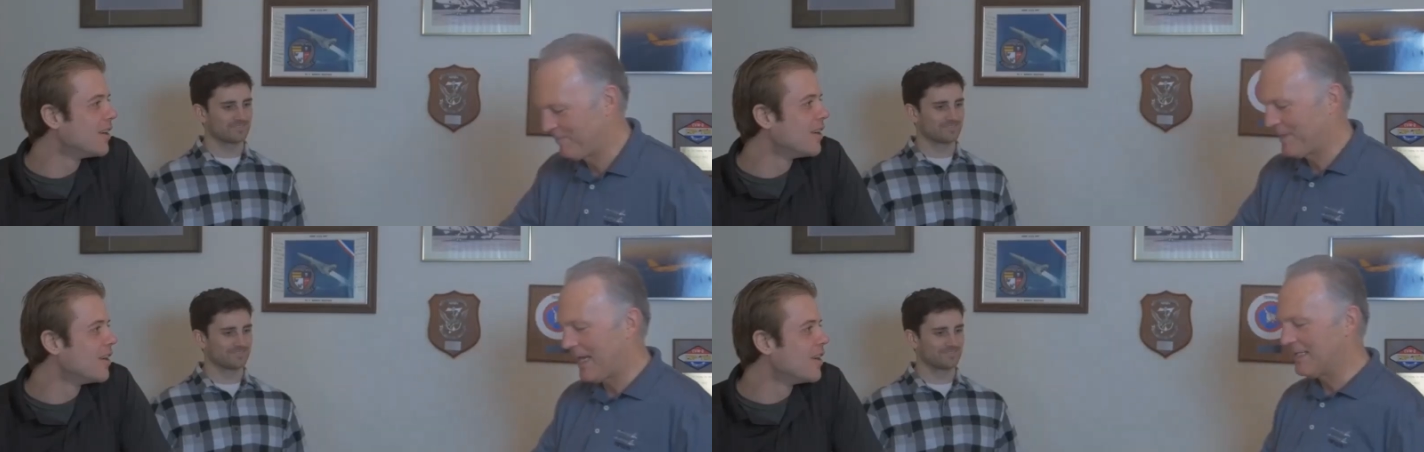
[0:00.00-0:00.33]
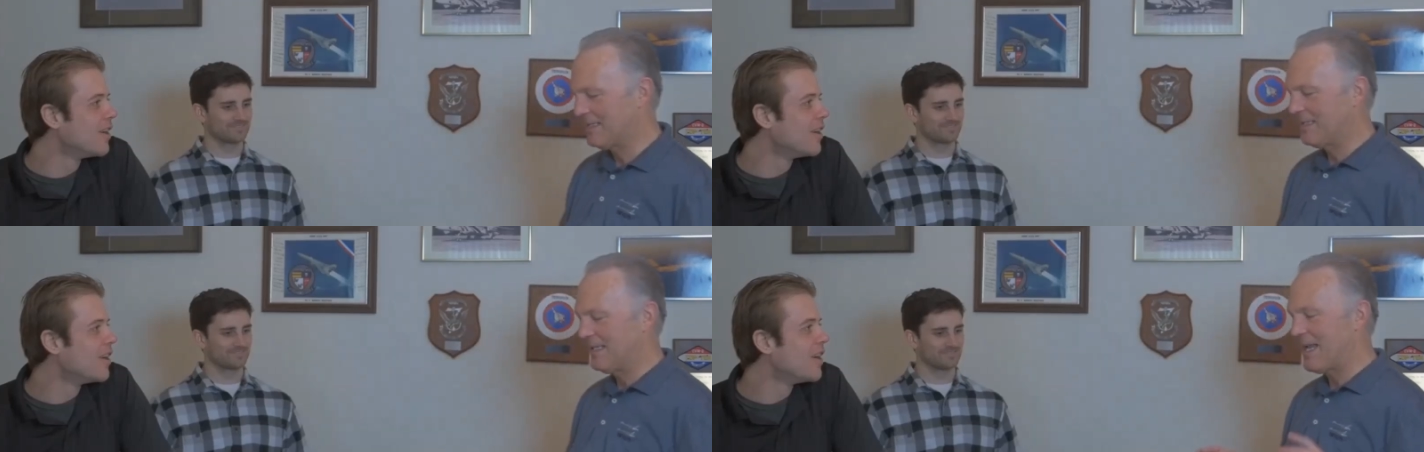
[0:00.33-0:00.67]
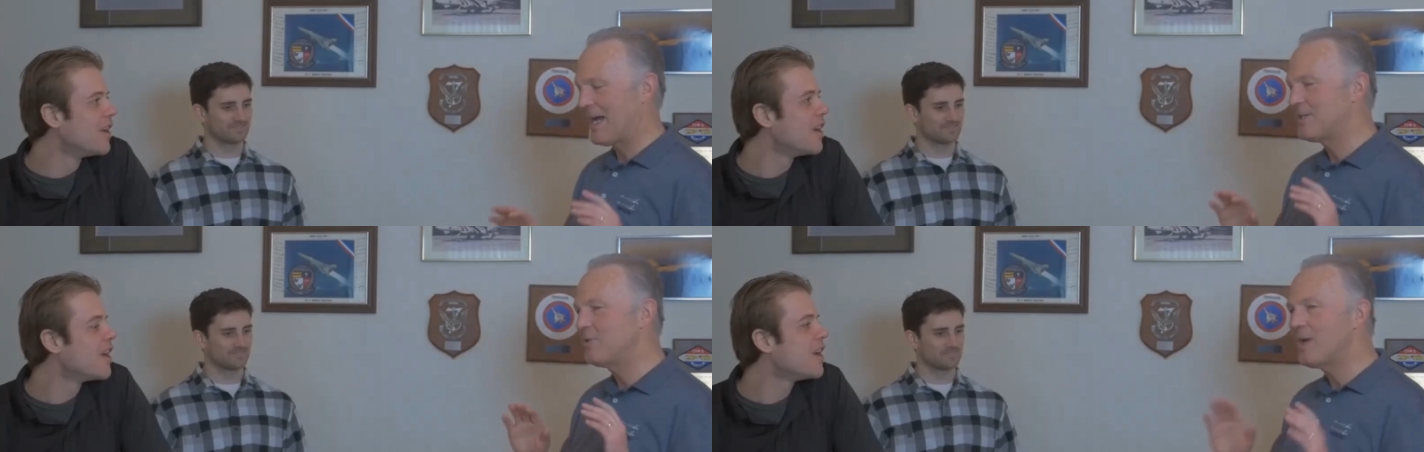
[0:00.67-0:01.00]

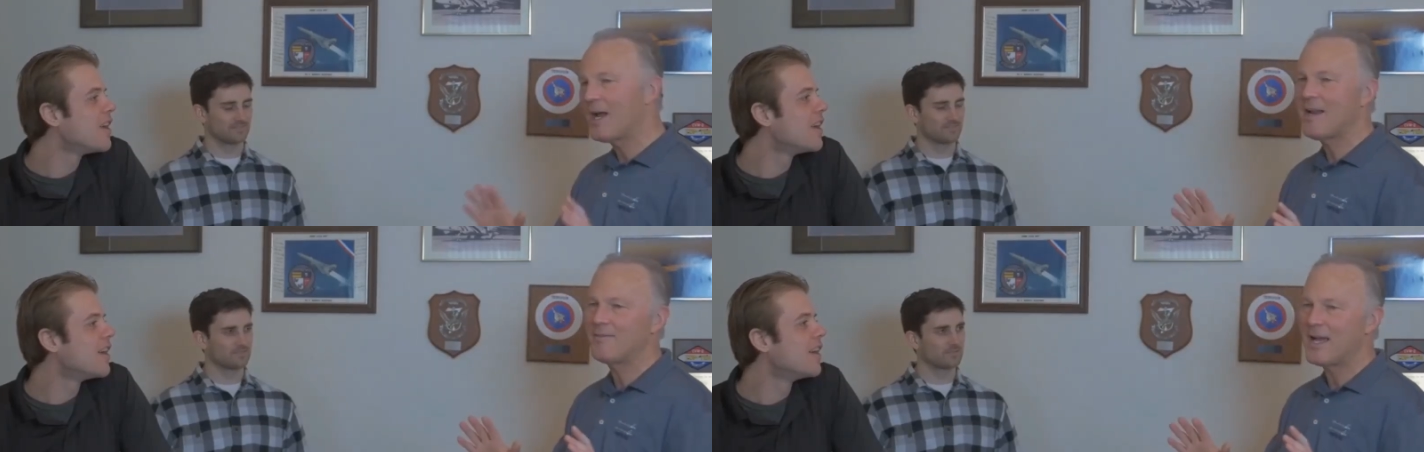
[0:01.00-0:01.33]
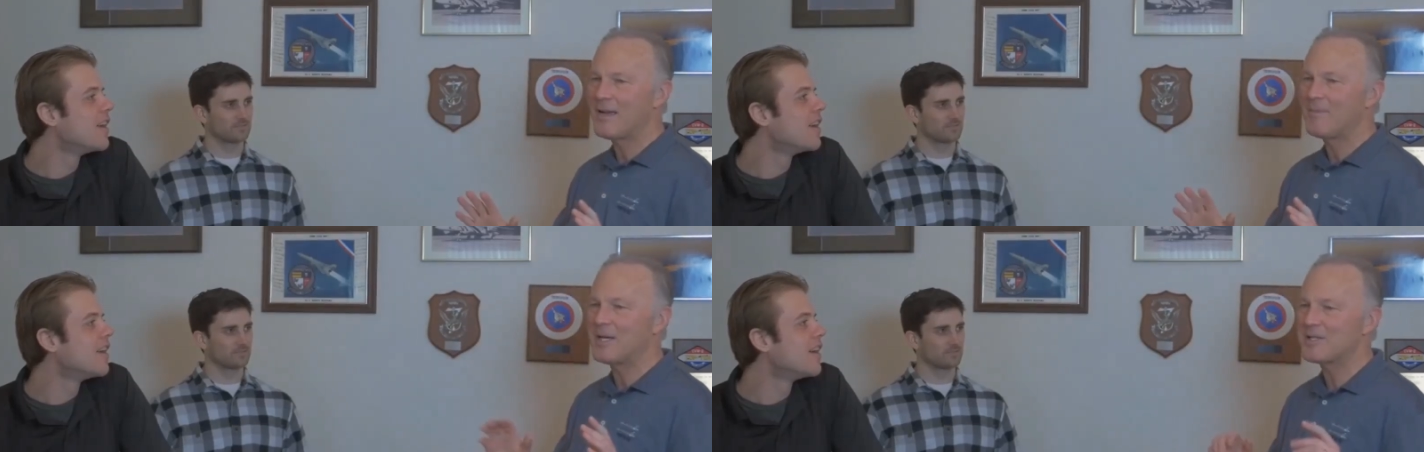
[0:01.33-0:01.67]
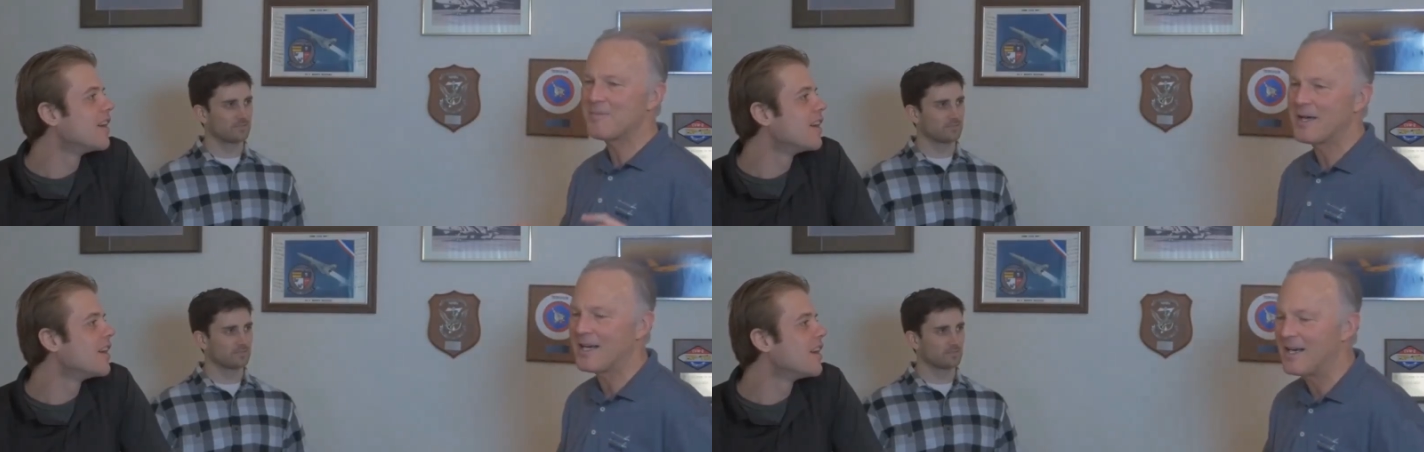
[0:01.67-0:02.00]
Speaker 1: I do not have nightmares
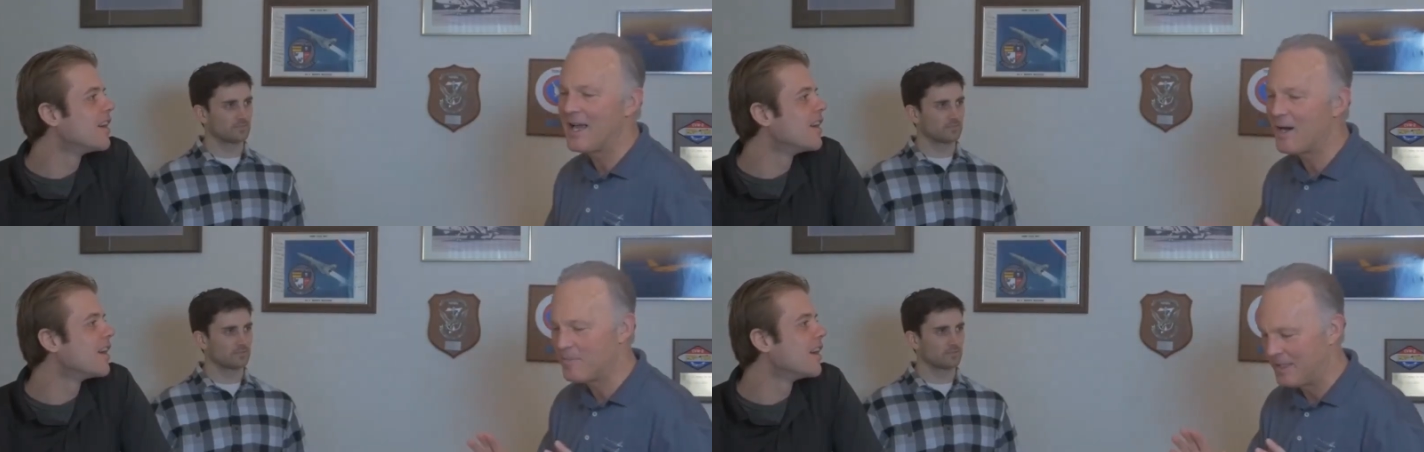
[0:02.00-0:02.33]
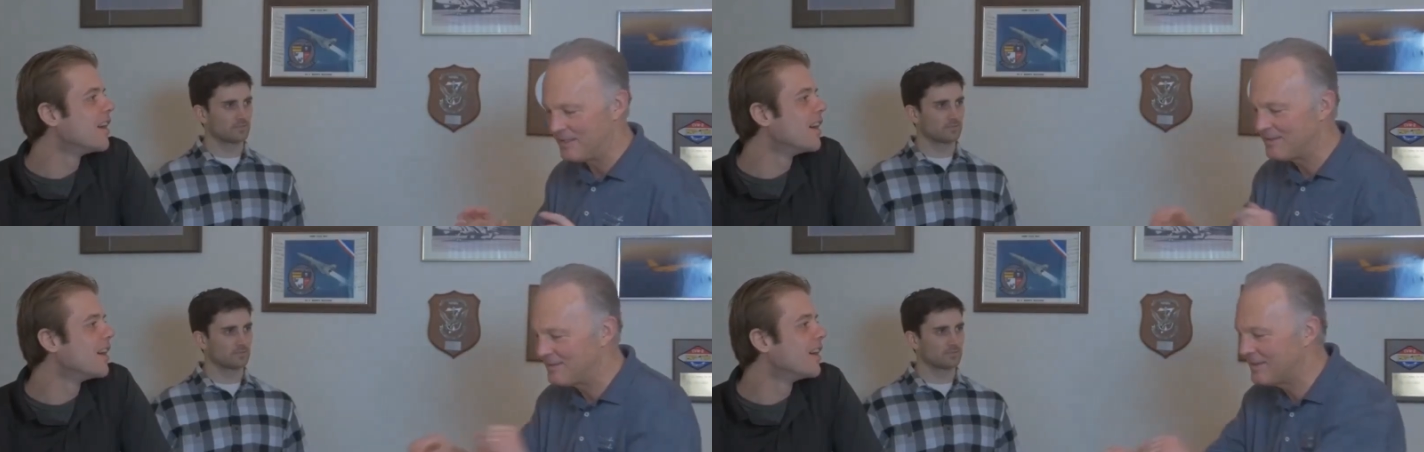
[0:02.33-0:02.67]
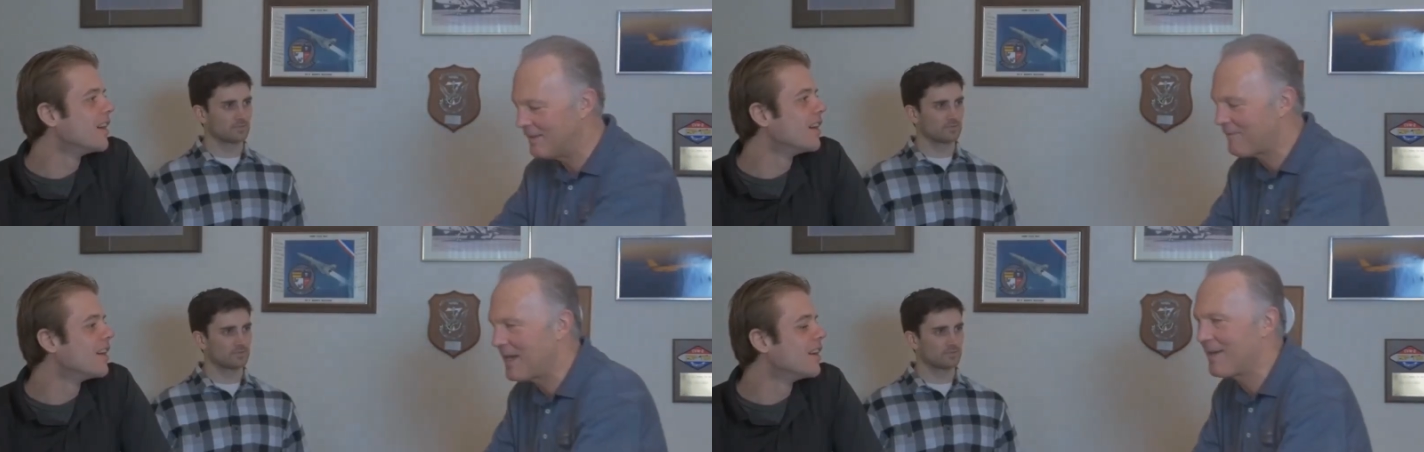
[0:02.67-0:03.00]
about it now, but
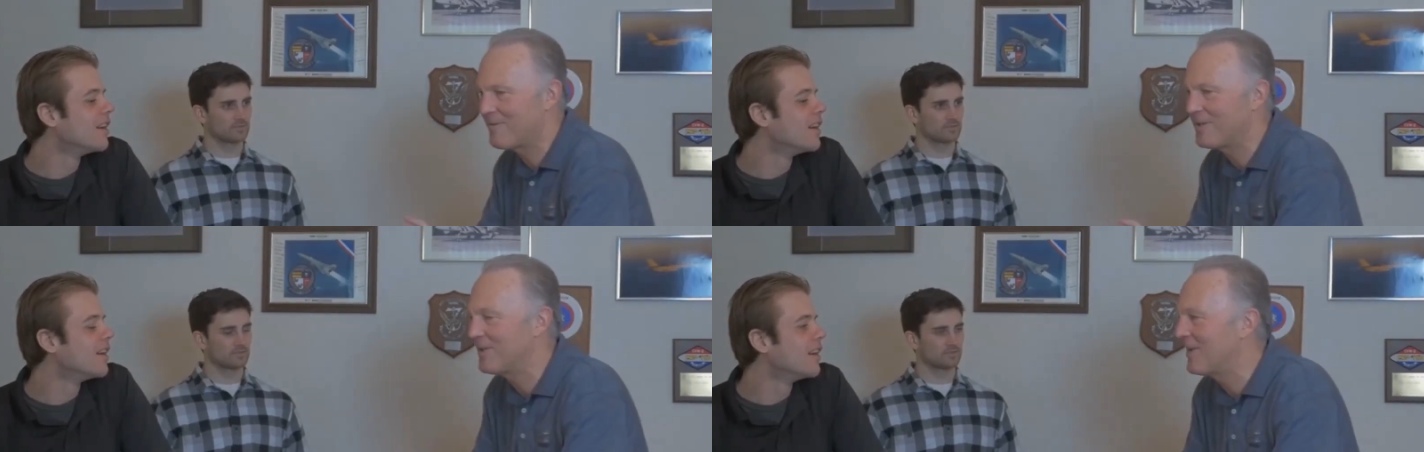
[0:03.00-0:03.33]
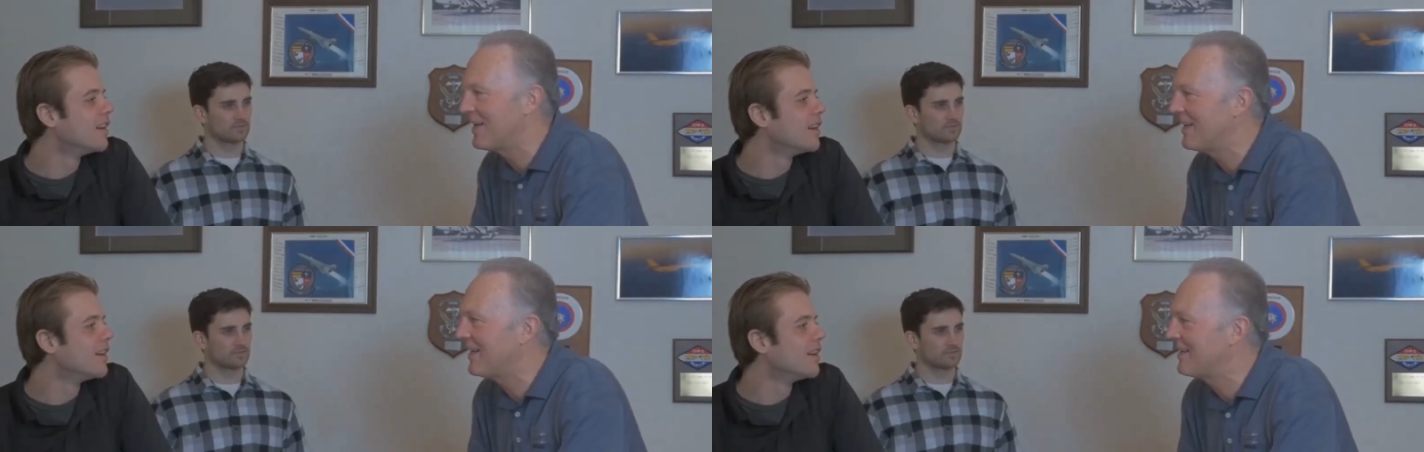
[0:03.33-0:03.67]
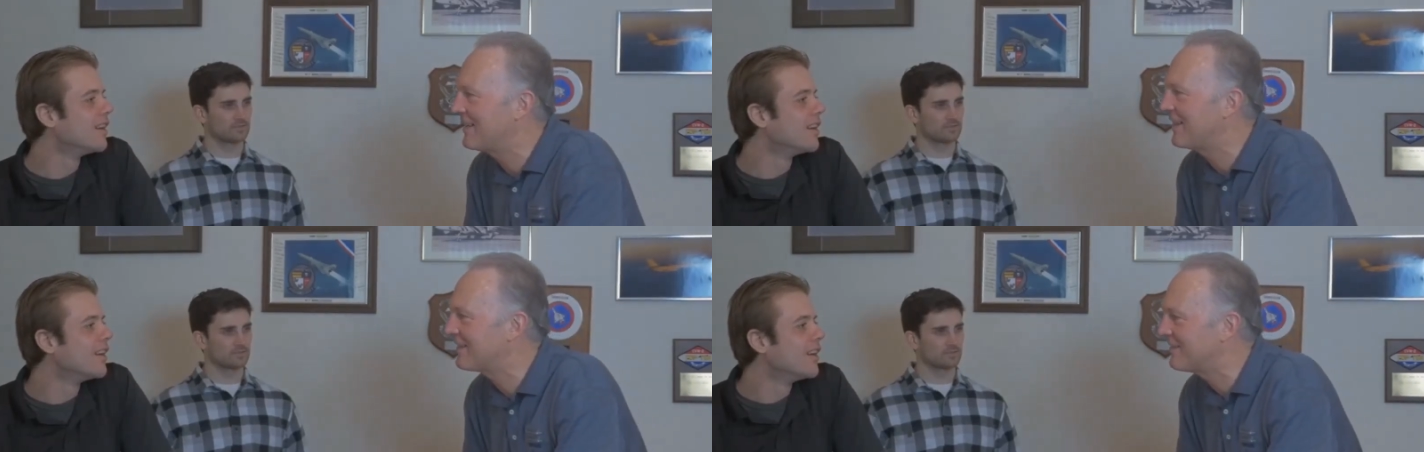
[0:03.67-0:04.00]
if I ever do,
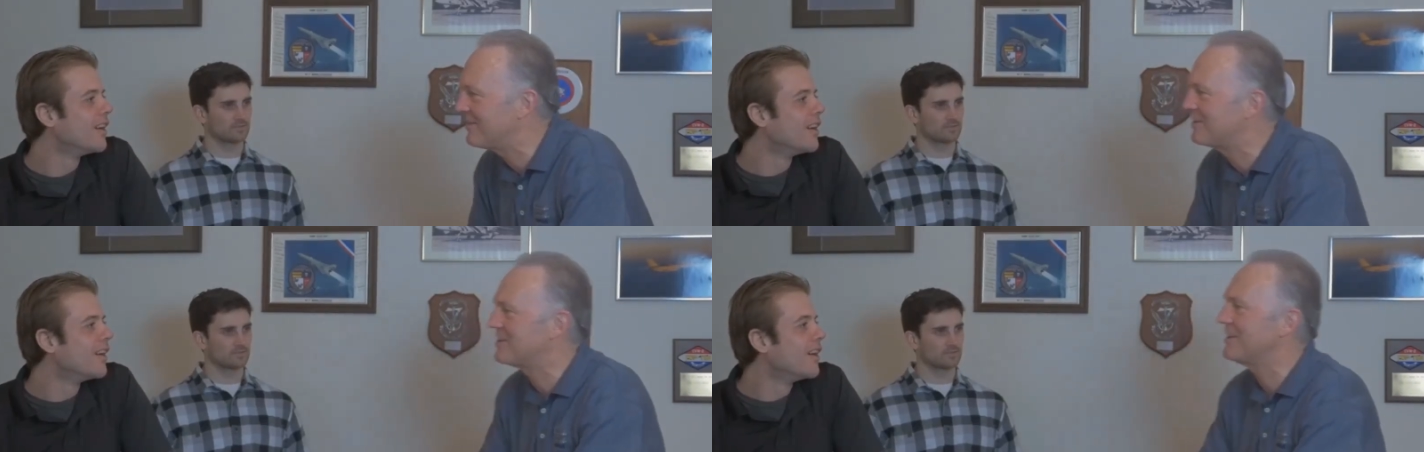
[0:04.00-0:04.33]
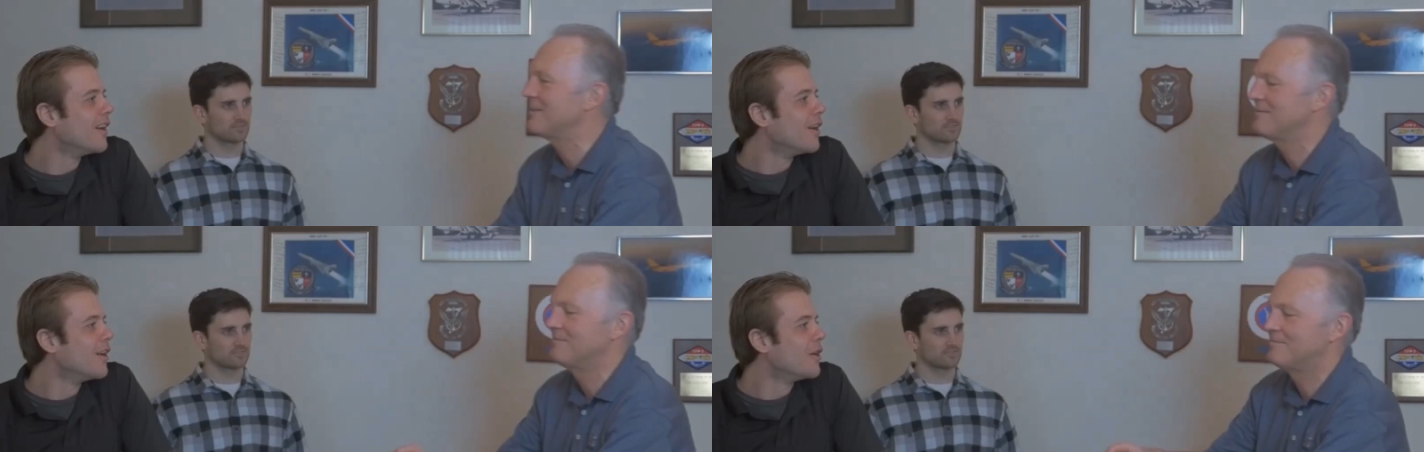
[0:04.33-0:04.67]
I can understand.